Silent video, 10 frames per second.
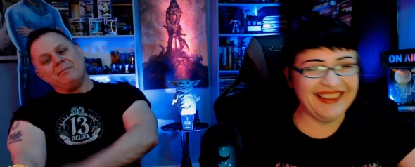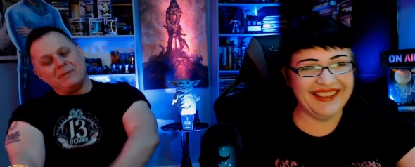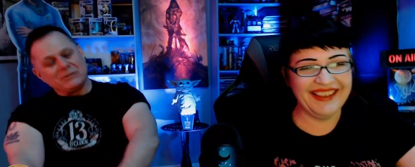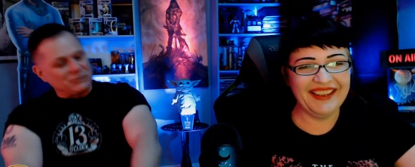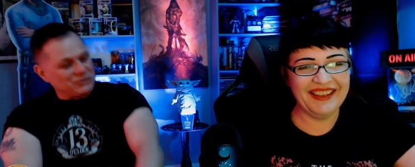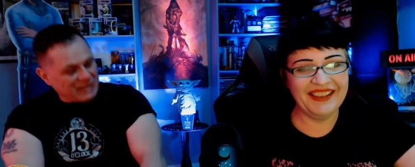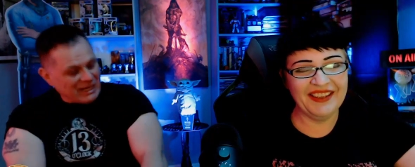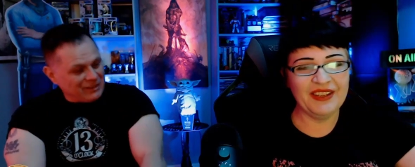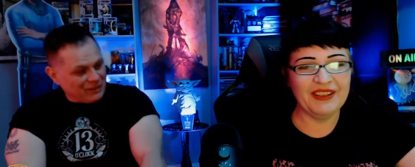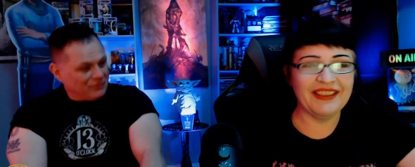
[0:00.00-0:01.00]
Speaker 1: missile
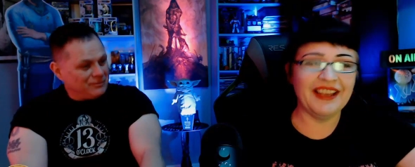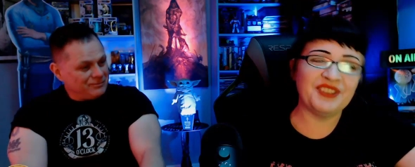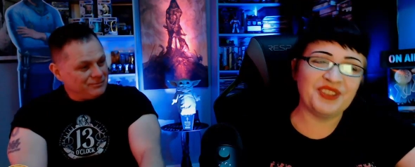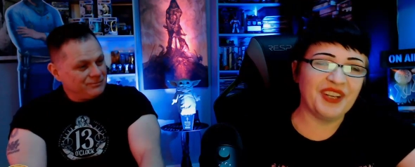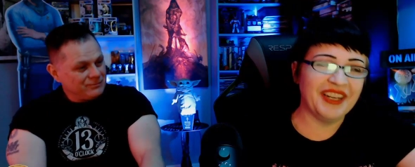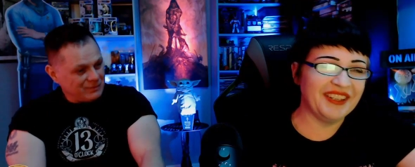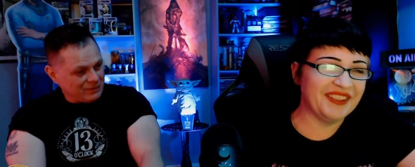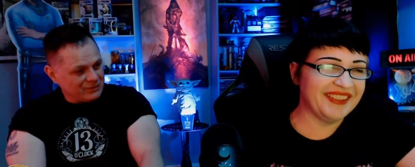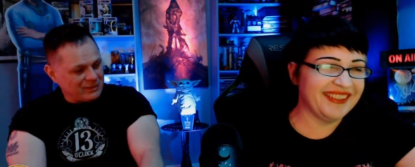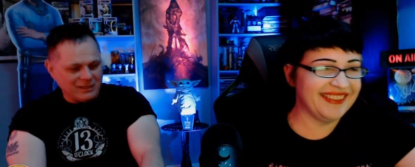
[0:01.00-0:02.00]
silo. That's true.
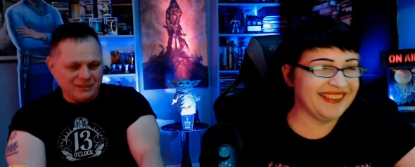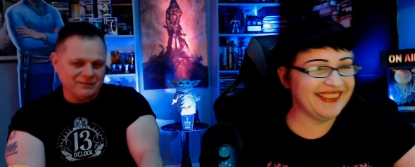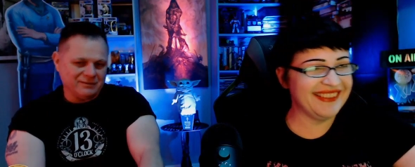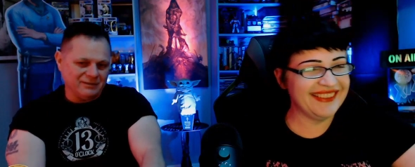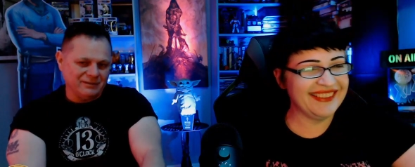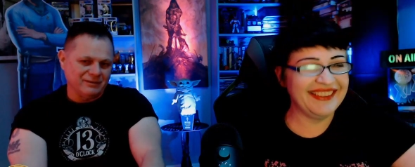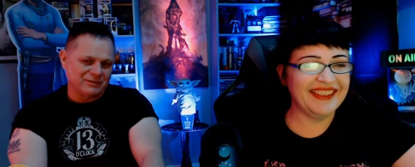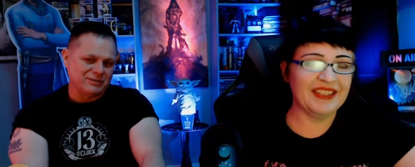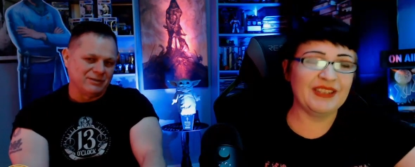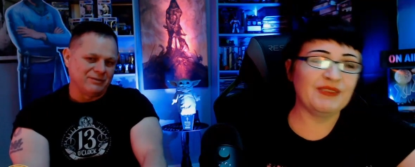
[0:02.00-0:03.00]
Okay,
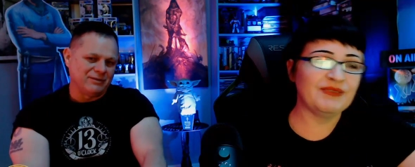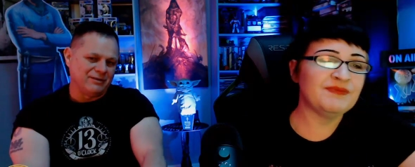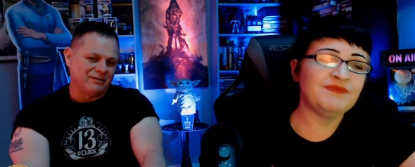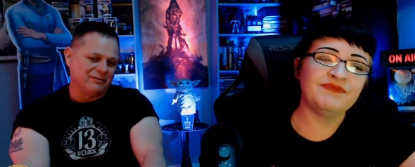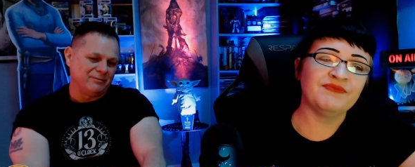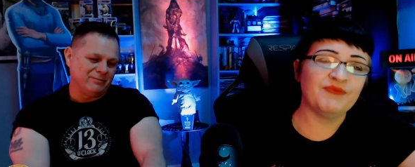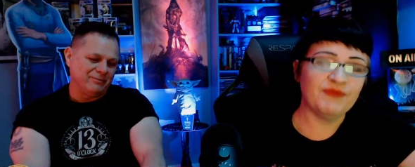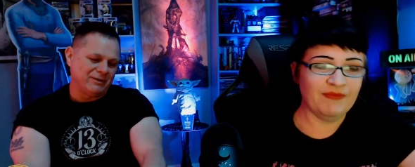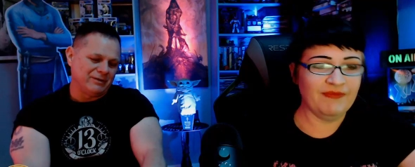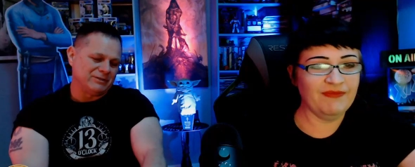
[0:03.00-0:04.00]
they're So they're the
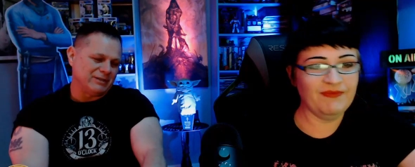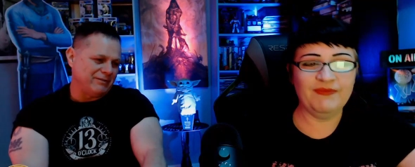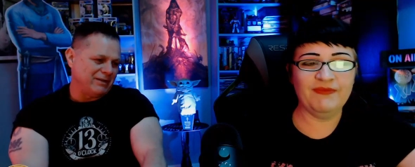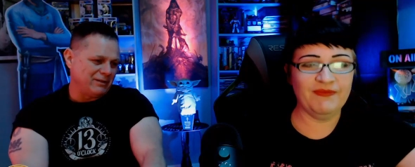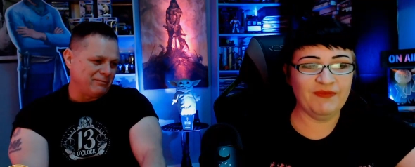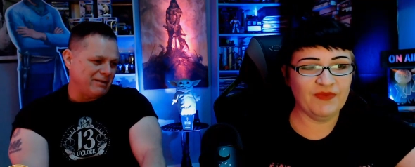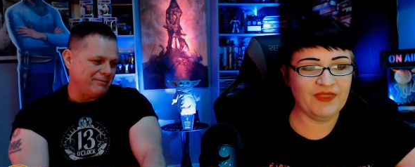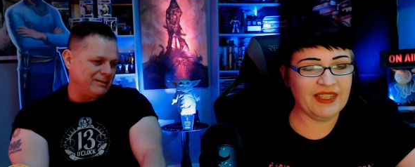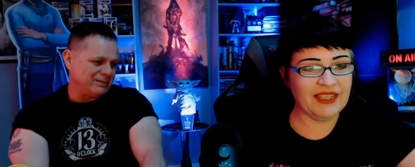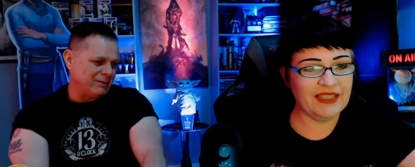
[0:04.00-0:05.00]
there's evidently the
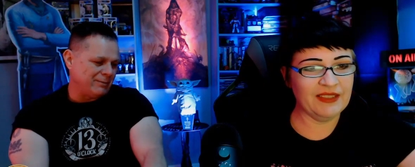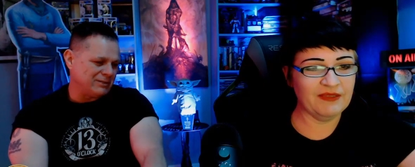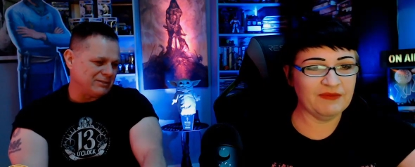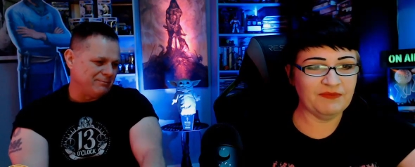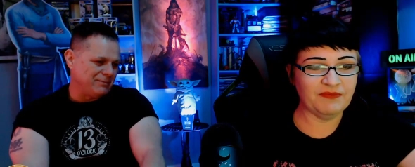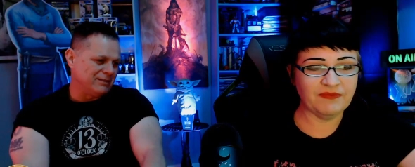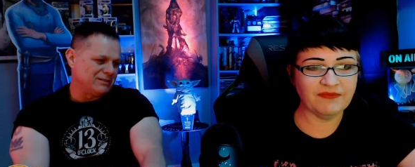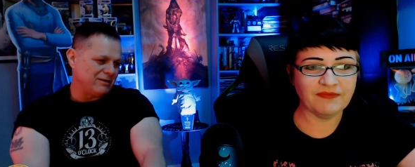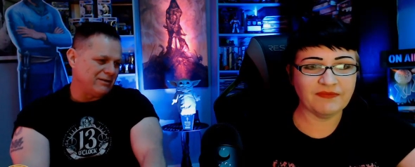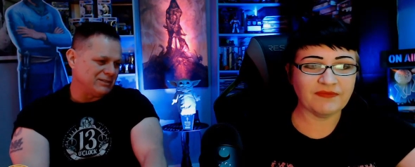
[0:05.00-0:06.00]
remnant, remnants of the
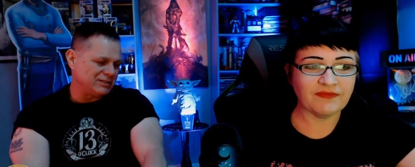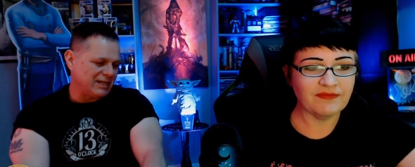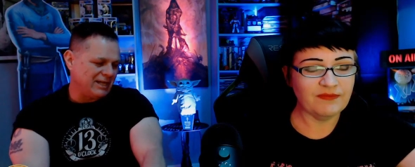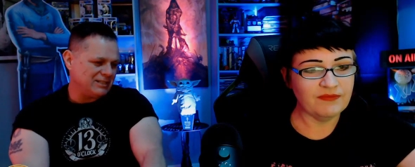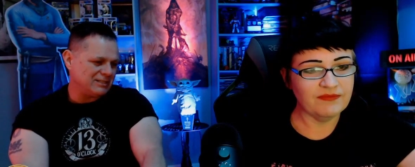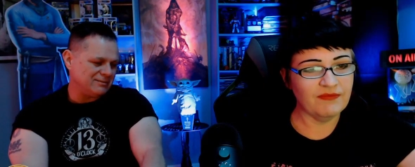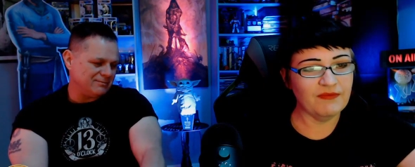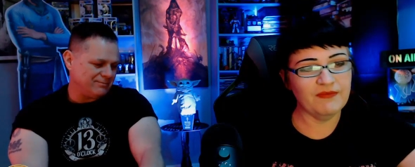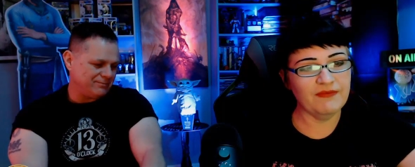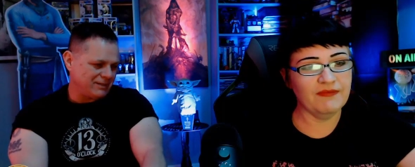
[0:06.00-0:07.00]
military and the science
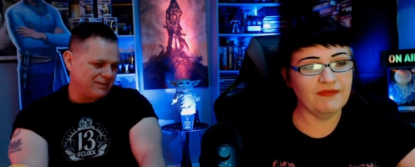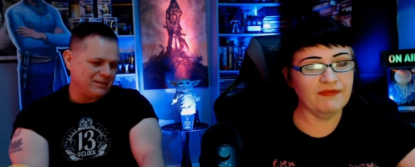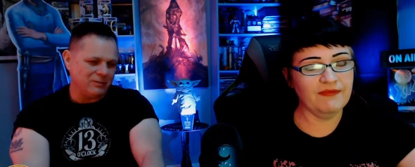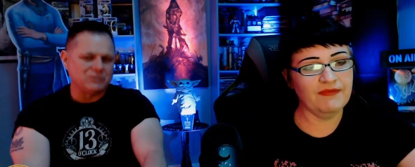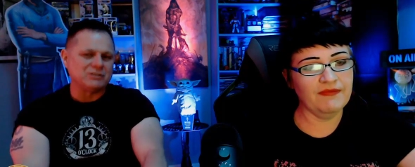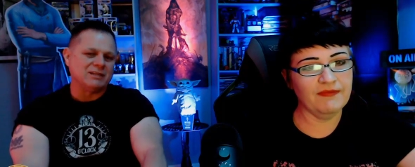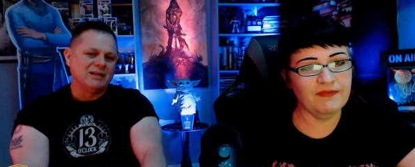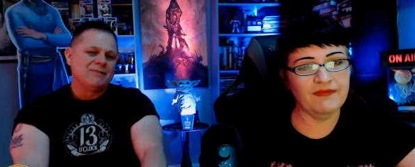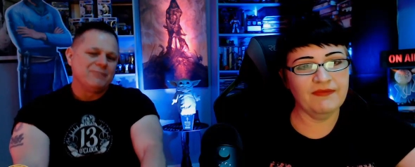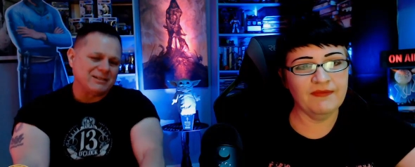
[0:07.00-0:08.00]
fucking thing, which is
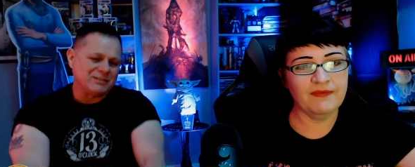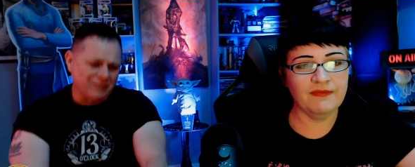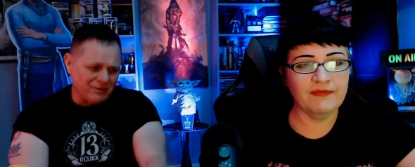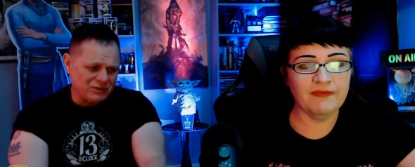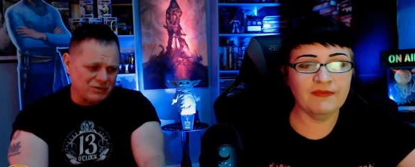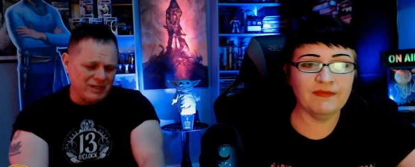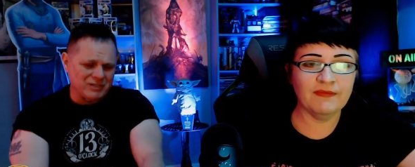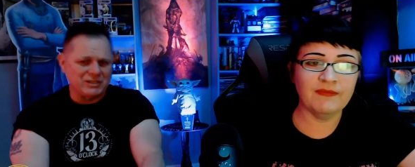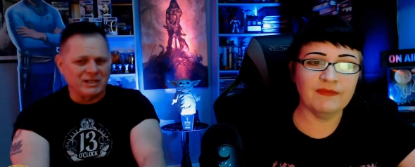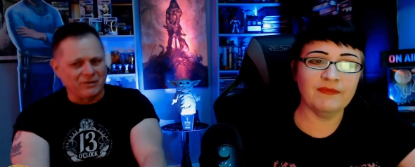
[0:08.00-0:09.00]
that's another
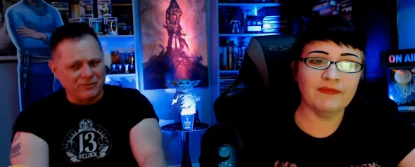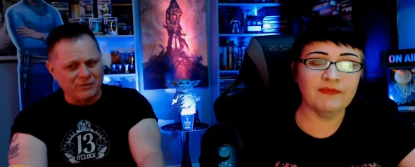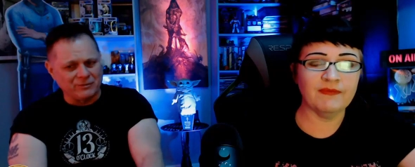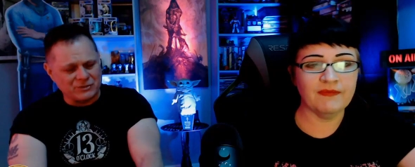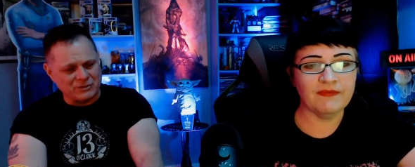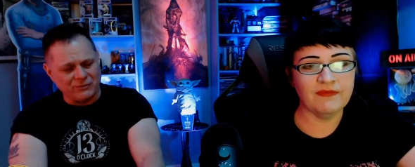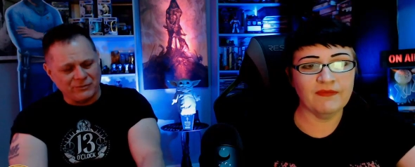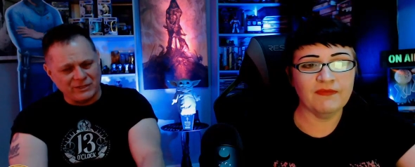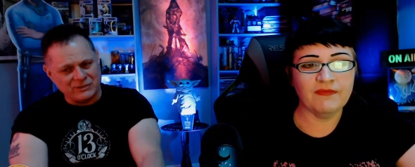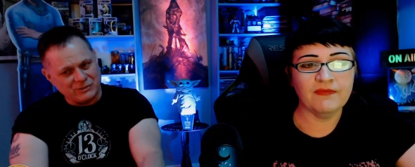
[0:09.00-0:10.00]
strange thing. Although
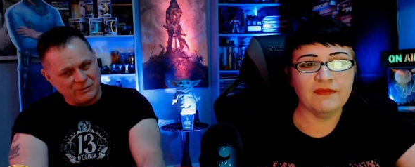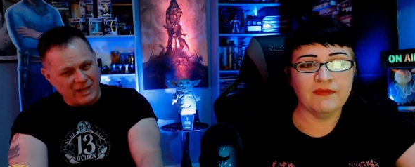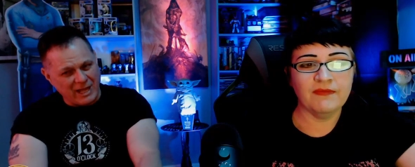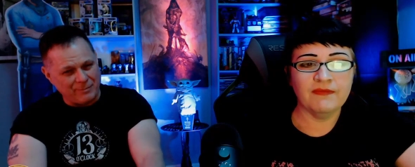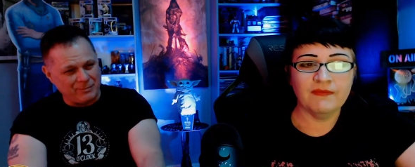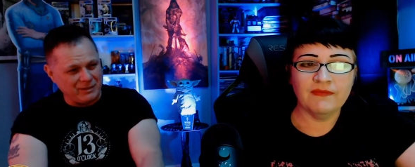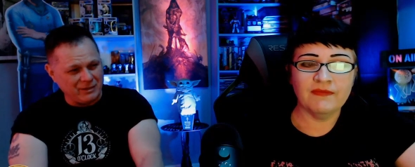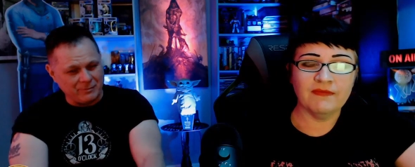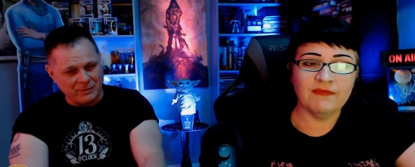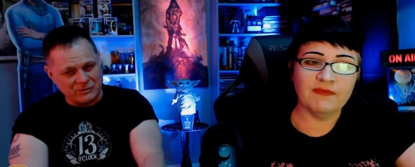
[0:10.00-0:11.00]
certain things do happen
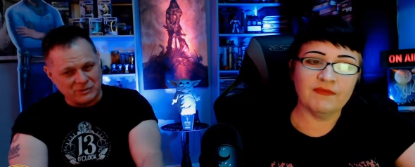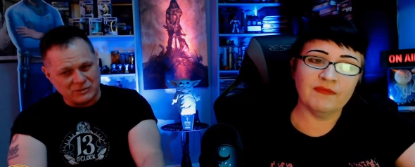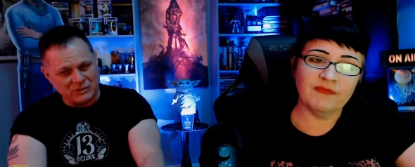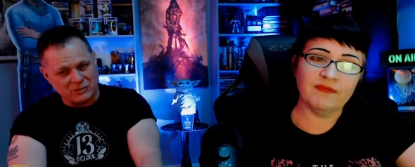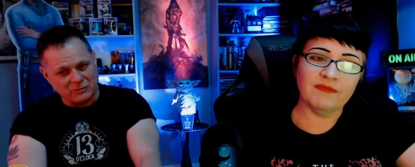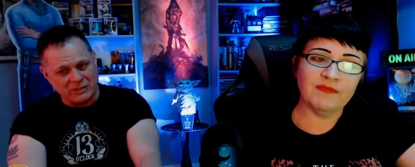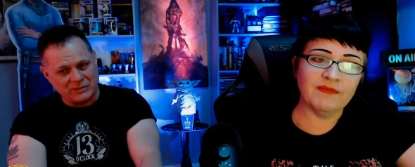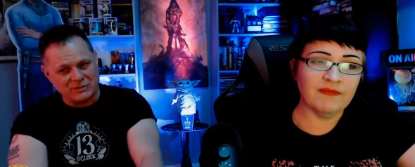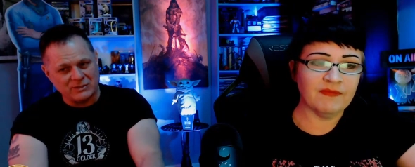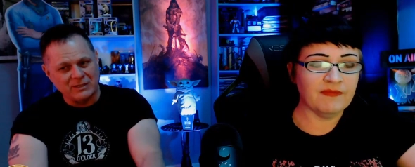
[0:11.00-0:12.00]
in emergency
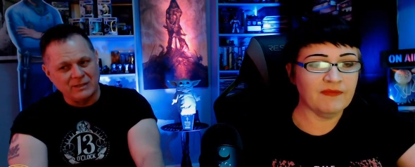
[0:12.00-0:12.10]
situations,